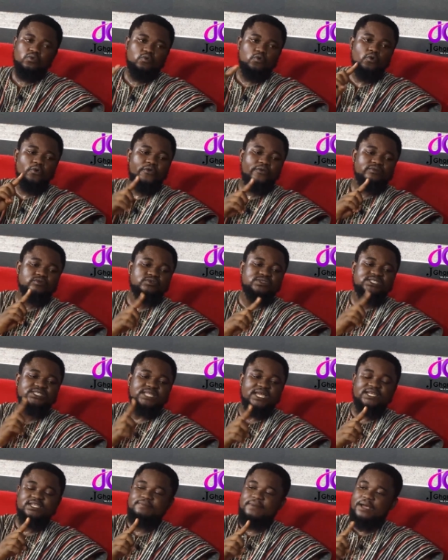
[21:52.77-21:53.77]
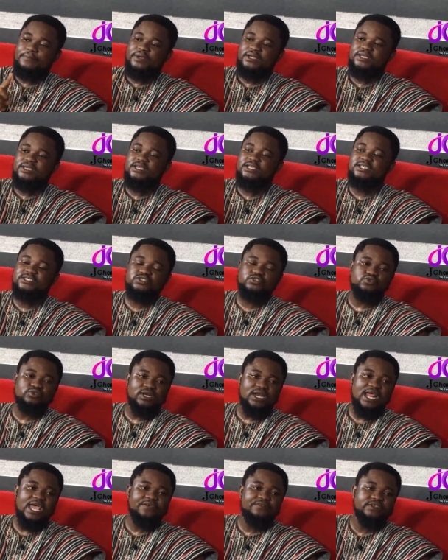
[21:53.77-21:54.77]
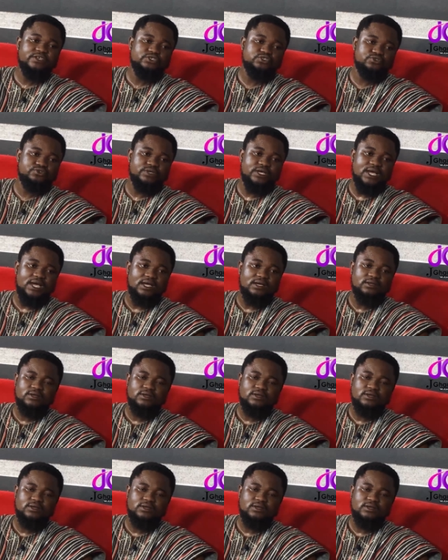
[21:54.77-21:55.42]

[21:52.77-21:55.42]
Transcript: Who study my many history, life history,